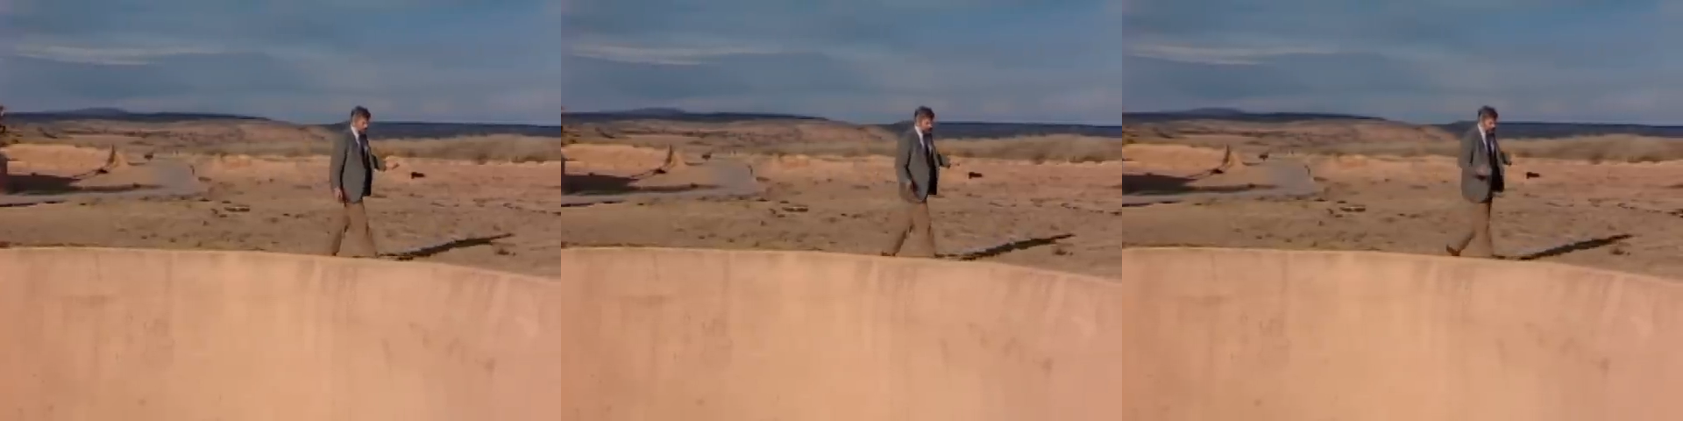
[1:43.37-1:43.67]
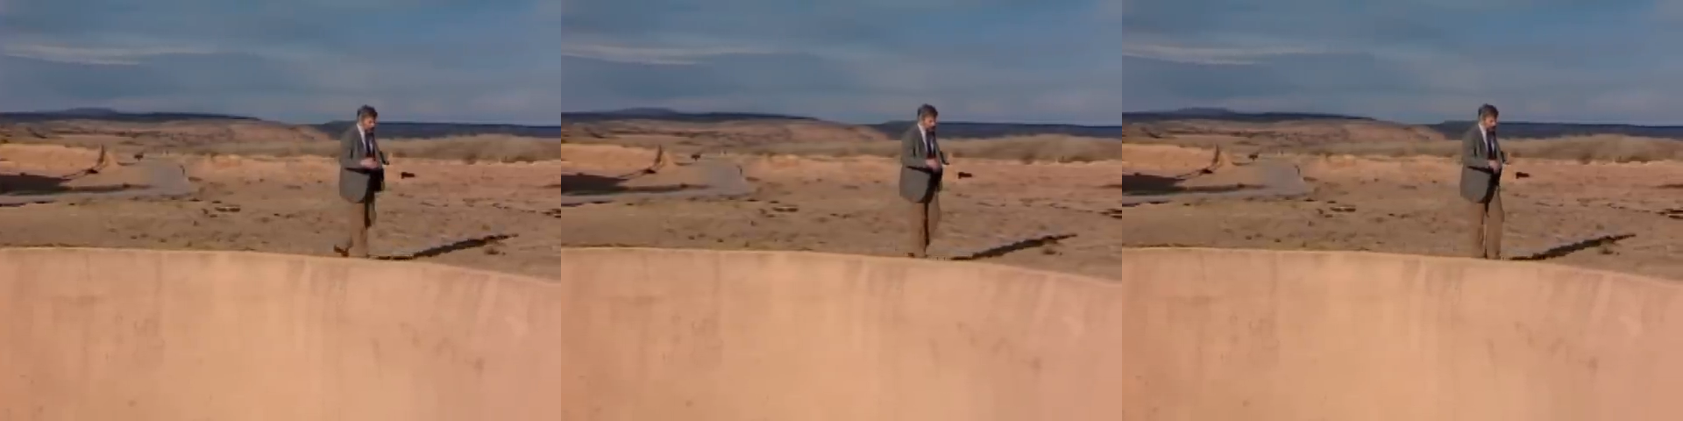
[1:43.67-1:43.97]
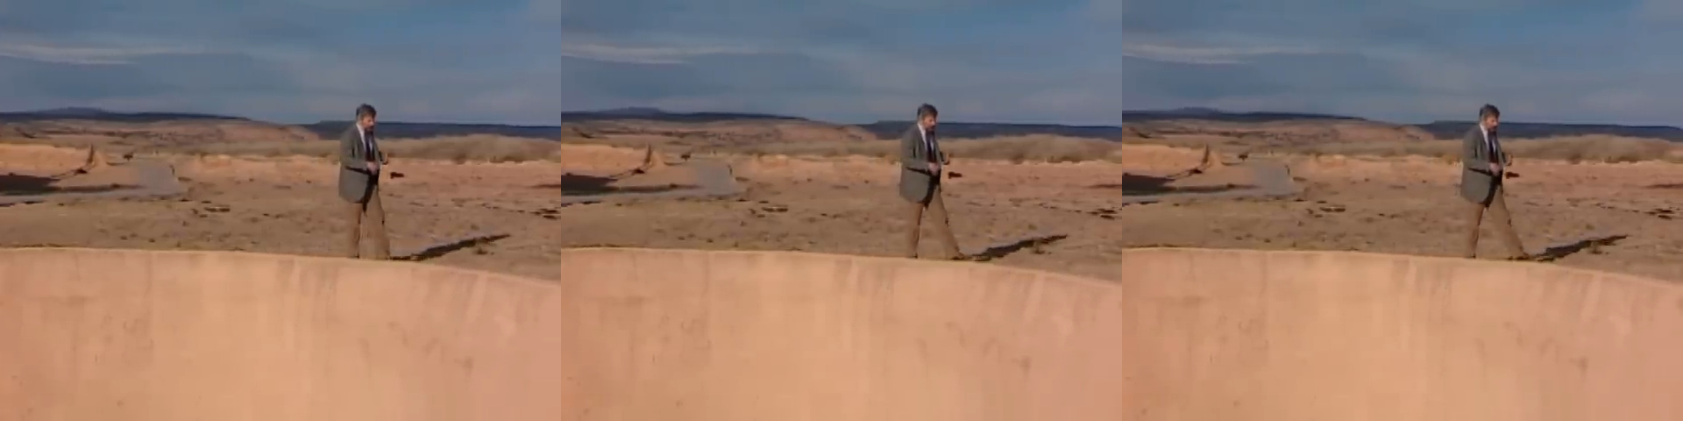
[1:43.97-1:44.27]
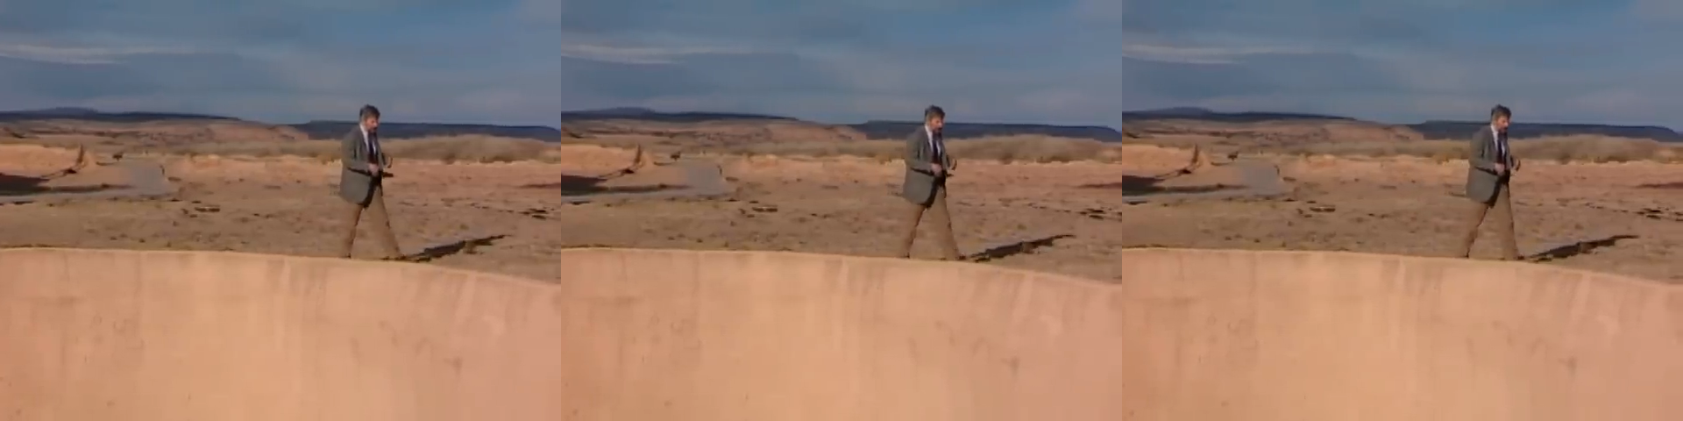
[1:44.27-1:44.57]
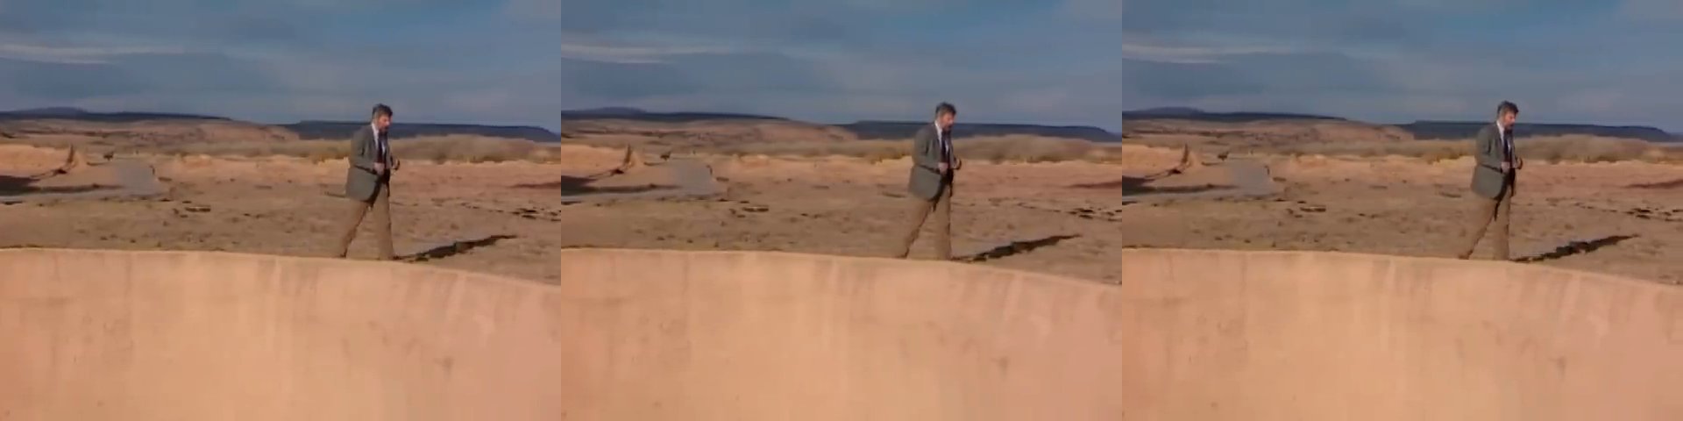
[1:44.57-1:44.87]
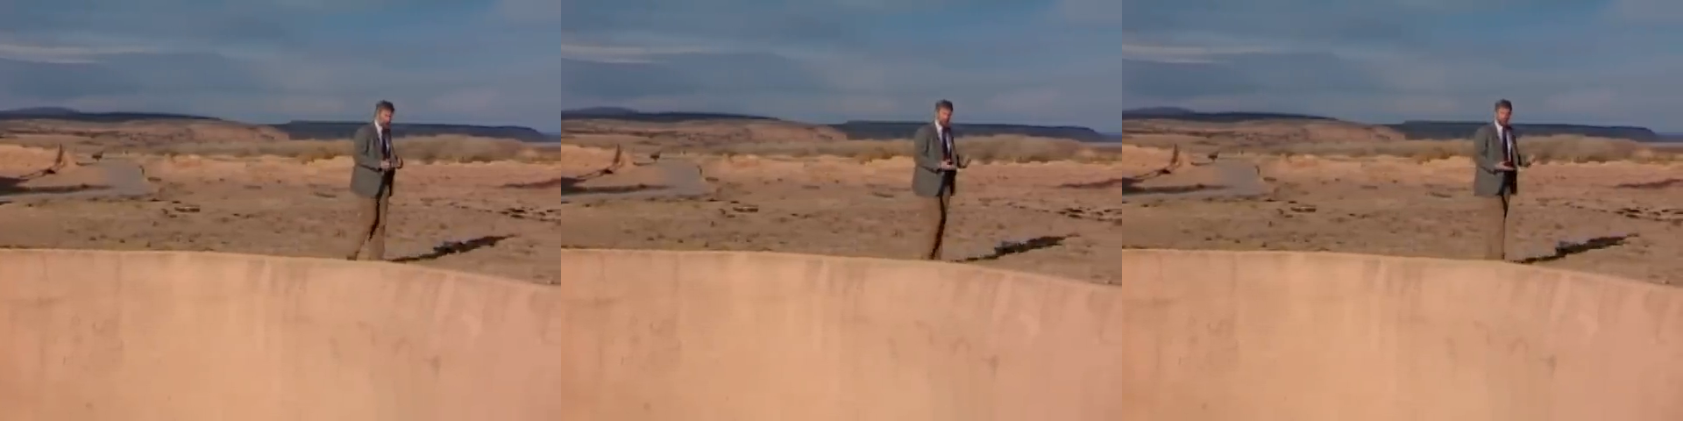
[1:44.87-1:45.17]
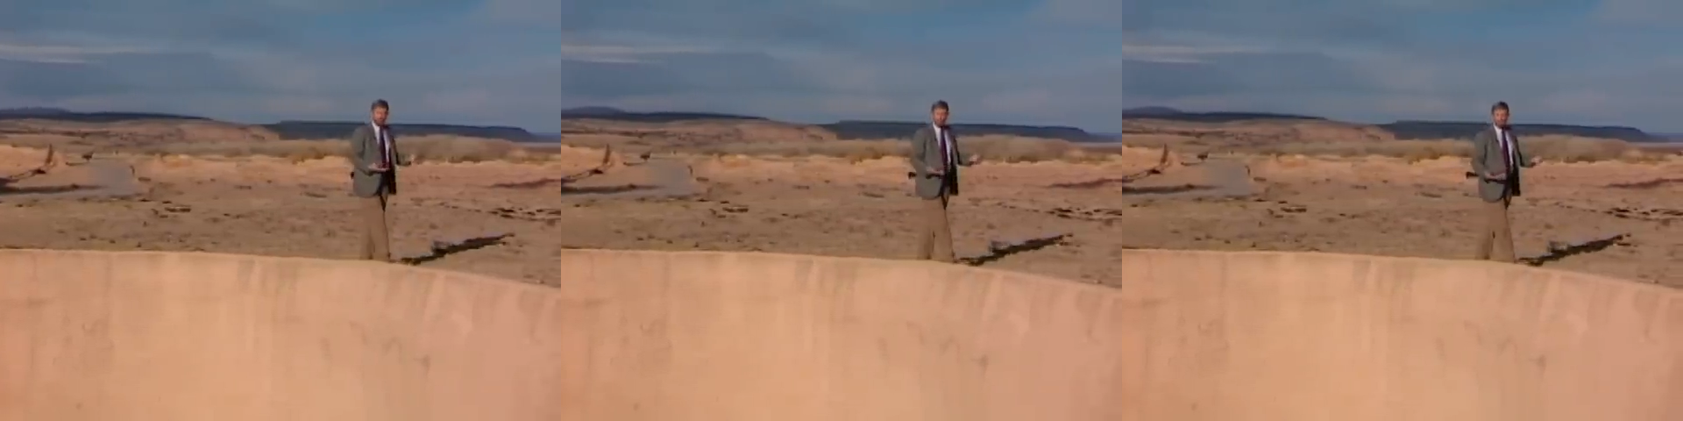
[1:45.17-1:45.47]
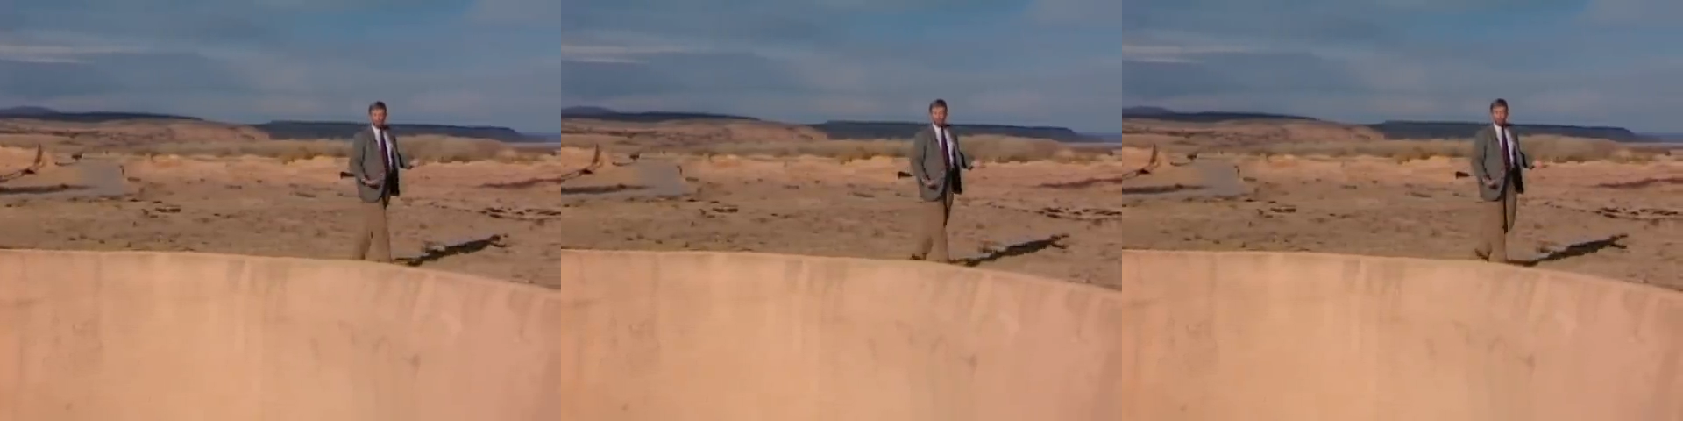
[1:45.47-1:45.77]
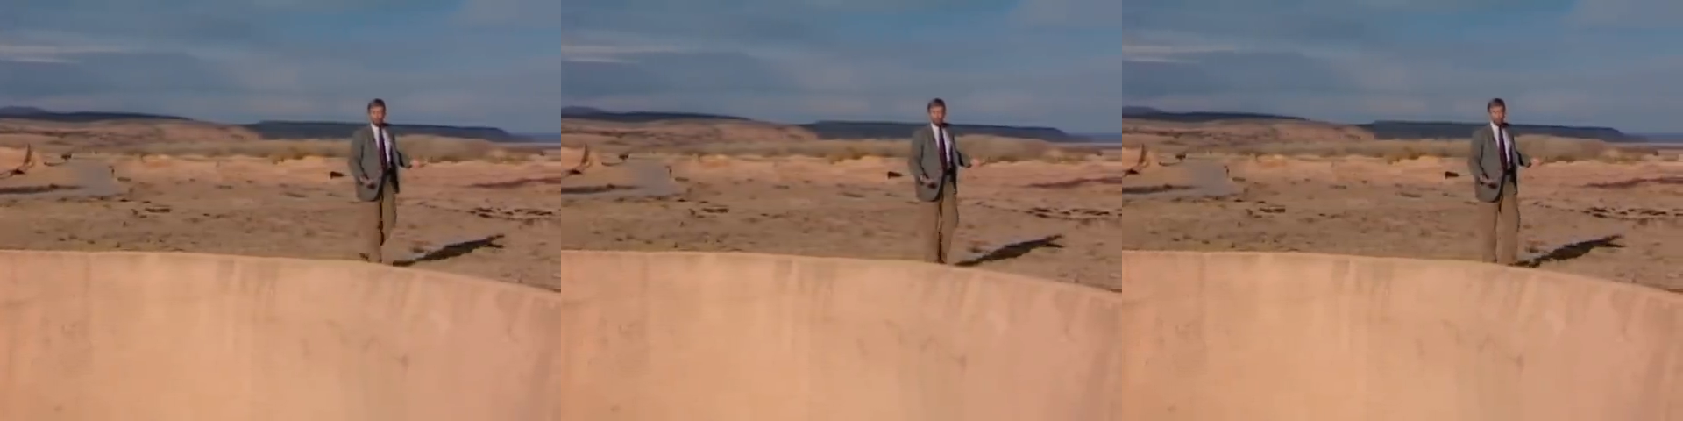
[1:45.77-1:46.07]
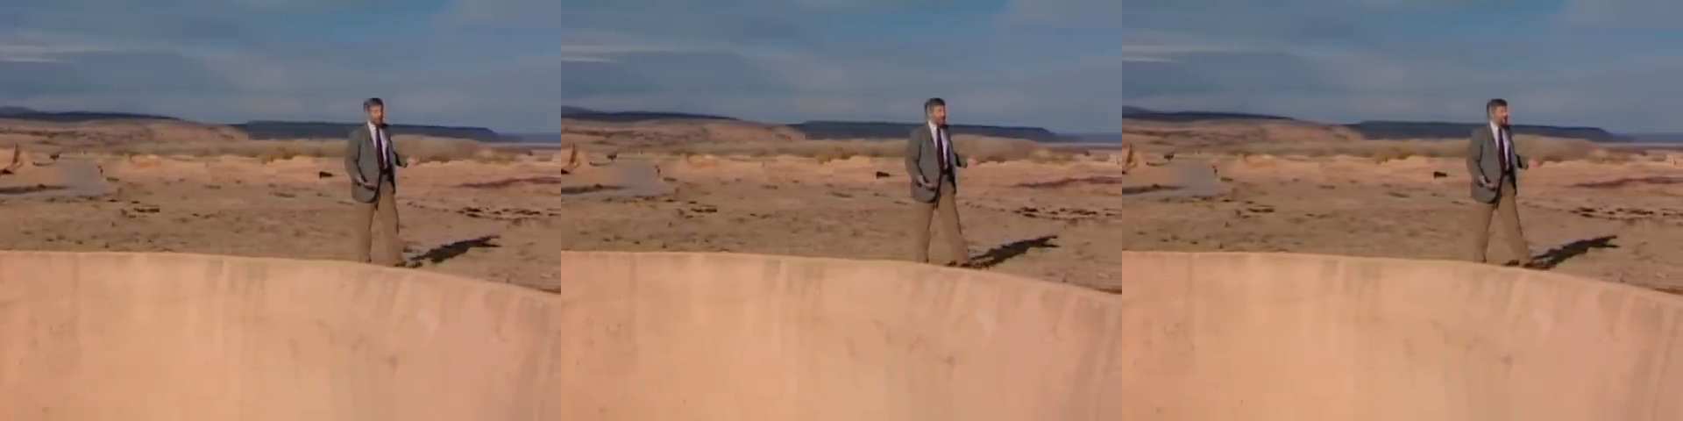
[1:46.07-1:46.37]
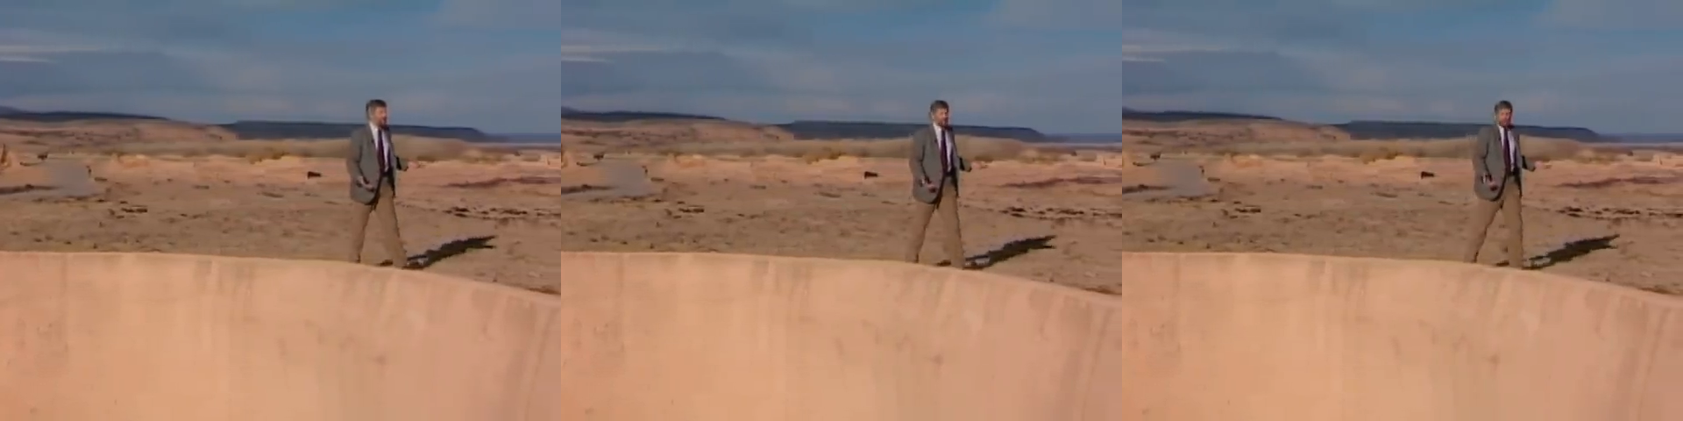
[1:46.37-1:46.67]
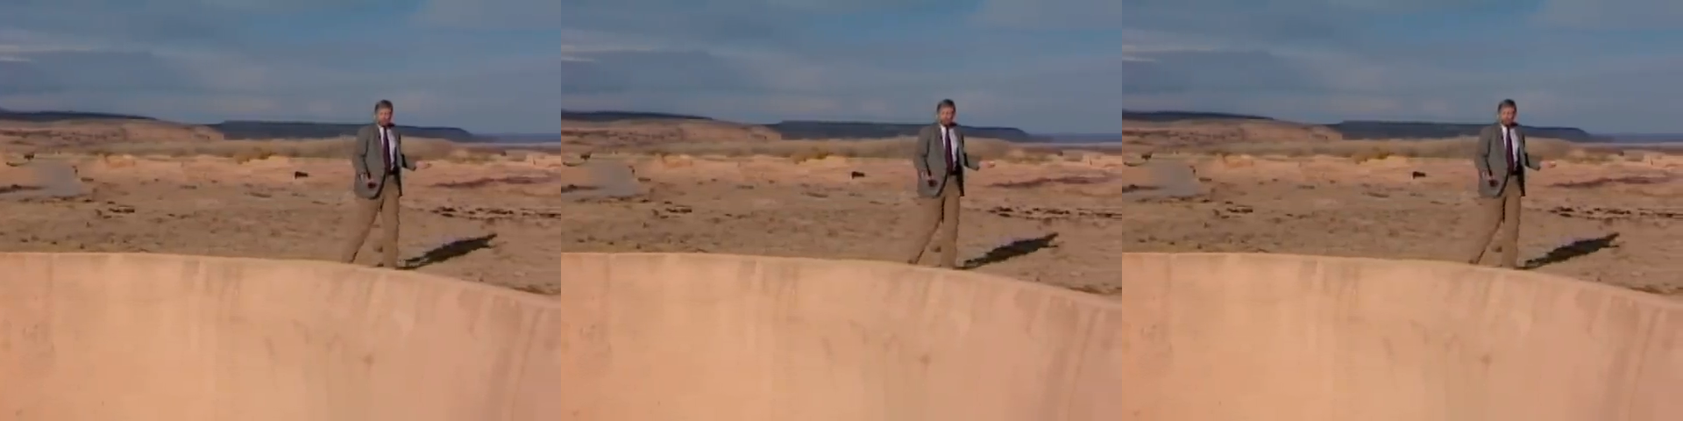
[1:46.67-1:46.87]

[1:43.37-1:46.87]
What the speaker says: No face is visible, so there are no lips to read.